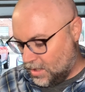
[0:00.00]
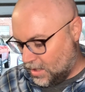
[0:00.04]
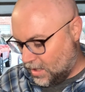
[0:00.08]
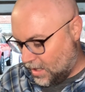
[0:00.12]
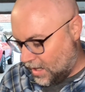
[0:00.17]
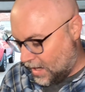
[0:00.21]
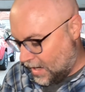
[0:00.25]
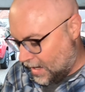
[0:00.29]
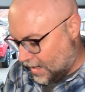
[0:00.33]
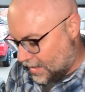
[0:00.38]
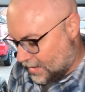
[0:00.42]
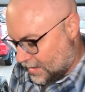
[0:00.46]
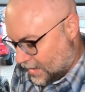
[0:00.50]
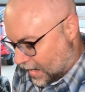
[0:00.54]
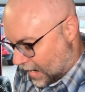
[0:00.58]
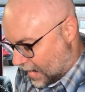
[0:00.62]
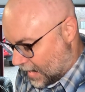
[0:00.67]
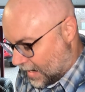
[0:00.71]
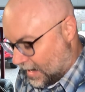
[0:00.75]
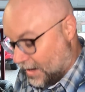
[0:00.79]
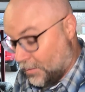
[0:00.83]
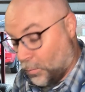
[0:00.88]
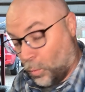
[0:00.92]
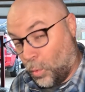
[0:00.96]
And
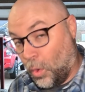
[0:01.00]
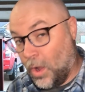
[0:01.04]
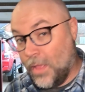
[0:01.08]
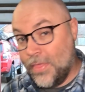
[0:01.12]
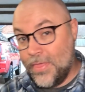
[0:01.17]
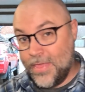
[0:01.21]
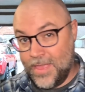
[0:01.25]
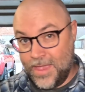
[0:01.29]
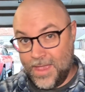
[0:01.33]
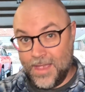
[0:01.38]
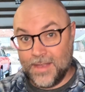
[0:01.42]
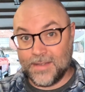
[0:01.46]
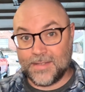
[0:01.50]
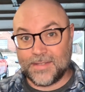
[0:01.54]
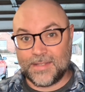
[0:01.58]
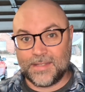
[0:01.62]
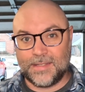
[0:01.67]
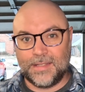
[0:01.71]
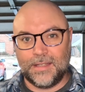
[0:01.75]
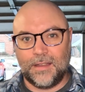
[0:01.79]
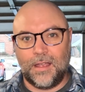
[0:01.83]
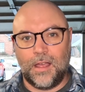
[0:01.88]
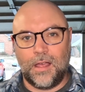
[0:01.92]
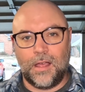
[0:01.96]
I won
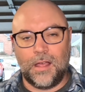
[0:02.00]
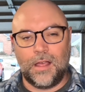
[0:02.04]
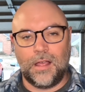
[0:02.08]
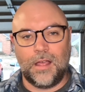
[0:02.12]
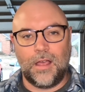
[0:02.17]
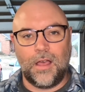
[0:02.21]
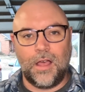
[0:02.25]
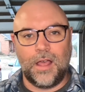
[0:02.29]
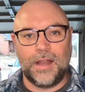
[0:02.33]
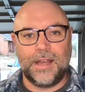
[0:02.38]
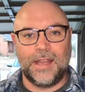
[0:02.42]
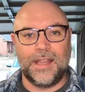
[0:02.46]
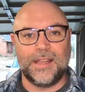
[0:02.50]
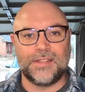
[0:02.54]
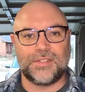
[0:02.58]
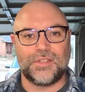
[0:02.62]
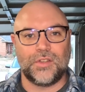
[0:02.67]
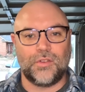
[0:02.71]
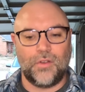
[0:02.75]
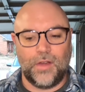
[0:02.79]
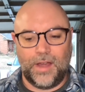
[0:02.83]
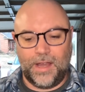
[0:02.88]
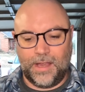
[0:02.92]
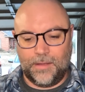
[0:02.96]
this on
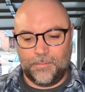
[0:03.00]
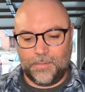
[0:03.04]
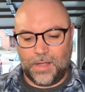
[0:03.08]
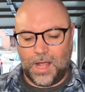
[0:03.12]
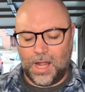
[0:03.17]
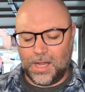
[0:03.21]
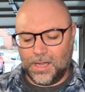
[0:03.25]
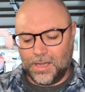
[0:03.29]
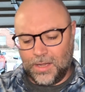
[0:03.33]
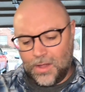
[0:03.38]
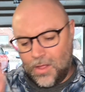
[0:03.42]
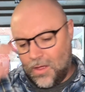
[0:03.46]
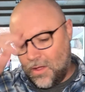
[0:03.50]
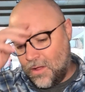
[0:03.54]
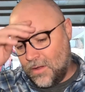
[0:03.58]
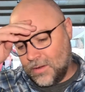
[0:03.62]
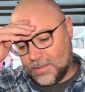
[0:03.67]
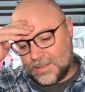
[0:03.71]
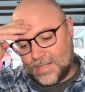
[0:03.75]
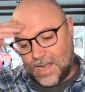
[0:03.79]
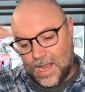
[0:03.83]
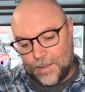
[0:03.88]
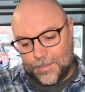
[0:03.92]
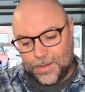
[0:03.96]
Instagram a long
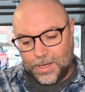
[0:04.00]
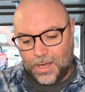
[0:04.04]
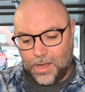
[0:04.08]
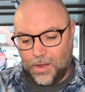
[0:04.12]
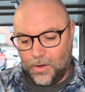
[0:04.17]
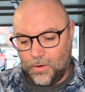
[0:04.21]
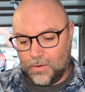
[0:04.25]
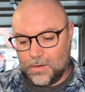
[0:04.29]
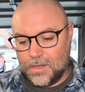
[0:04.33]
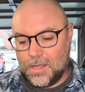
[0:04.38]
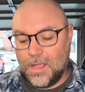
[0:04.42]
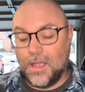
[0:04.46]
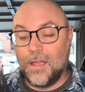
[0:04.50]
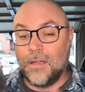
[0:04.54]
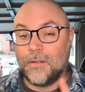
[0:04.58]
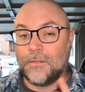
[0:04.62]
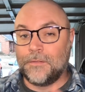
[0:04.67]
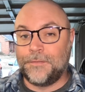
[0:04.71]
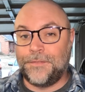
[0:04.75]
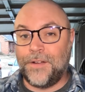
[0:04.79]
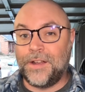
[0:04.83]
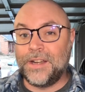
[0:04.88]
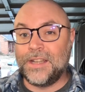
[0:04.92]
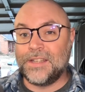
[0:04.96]
time ago.
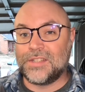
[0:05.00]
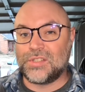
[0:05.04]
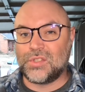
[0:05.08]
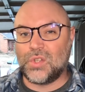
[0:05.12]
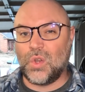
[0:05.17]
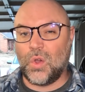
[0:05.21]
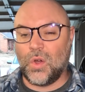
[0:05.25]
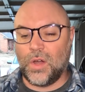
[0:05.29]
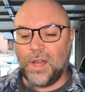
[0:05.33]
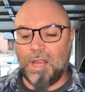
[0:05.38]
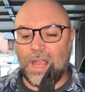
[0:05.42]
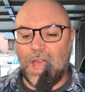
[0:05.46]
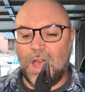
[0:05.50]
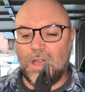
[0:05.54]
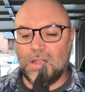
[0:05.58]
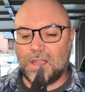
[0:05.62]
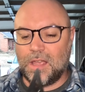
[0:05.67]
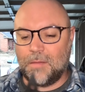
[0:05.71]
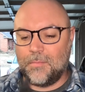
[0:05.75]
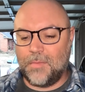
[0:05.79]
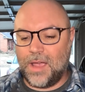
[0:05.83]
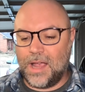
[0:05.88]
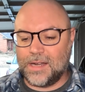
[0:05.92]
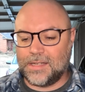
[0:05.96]
Funny story. I'll
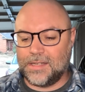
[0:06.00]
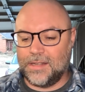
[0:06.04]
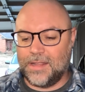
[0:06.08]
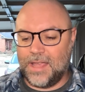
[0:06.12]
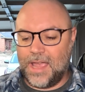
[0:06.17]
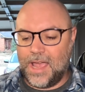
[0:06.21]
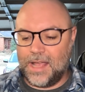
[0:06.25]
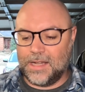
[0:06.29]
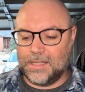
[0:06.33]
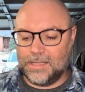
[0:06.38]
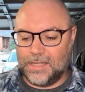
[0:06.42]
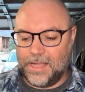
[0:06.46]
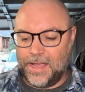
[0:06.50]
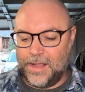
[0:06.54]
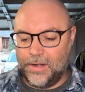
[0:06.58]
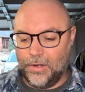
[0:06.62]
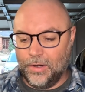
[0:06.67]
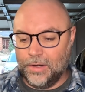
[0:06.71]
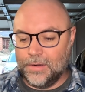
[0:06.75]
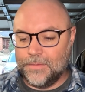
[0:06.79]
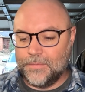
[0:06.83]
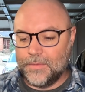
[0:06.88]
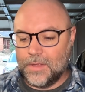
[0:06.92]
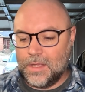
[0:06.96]
come back to that
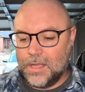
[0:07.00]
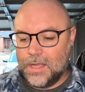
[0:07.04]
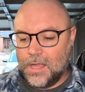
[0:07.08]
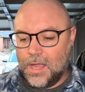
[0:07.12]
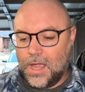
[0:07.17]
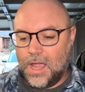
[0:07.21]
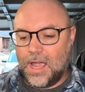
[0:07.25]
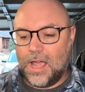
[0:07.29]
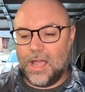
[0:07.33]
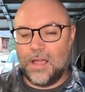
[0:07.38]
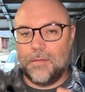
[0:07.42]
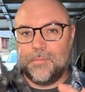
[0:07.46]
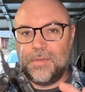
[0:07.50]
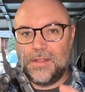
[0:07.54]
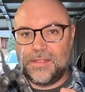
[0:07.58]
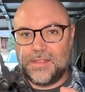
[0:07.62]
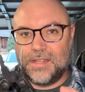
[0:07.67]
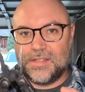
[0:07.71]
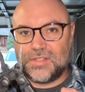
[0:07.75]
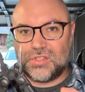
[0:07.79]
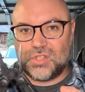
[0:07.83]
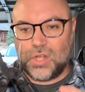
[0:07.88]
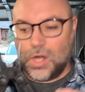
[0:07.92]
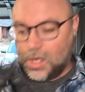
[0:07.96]
later. But the
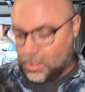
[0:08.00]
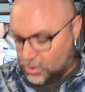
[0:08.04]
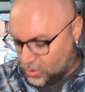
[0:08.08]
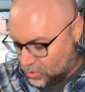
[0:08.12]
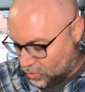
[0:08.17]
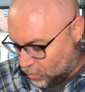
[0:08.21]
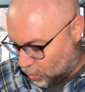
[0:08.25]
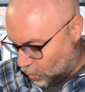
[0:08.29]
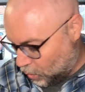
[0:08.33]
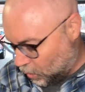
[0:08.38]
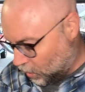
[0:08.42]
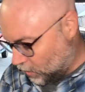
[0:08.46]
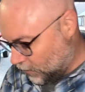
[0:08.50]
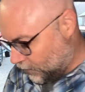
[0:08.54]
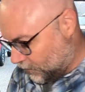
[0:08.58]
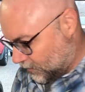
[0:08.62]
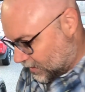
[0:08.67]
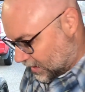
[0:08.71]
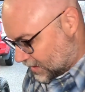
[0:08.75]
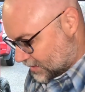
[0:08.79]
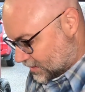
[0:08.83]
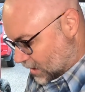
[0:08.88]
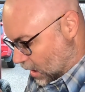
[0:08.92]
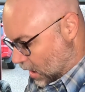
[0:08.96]
Surge tool
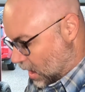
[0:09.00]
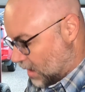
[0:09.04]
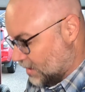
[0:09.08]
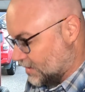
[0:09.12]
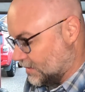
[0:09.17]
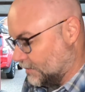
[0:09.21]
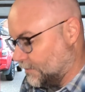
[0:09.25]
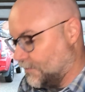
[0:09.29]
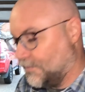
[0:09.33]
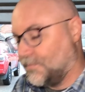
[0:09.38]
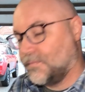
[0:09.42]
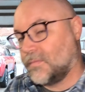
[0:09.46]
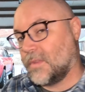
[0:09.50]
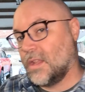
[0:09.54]
is awesome.